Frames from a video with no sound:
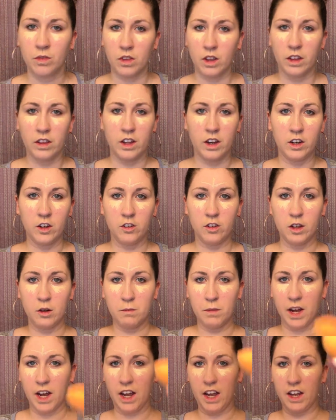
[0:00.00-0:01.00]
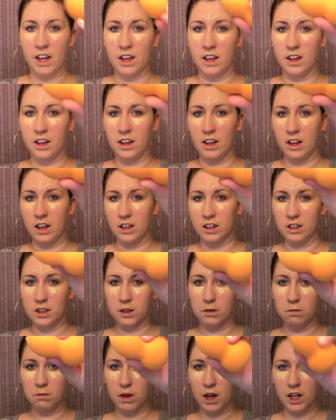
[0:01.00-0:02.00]
And then using my
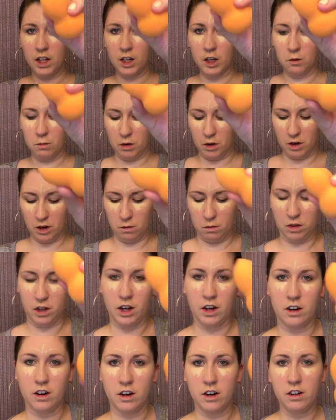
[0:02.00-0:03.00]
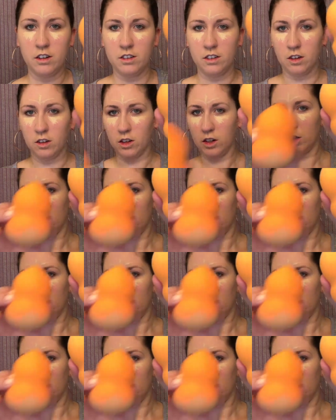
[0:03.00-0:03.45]
smaller beauty blender, so to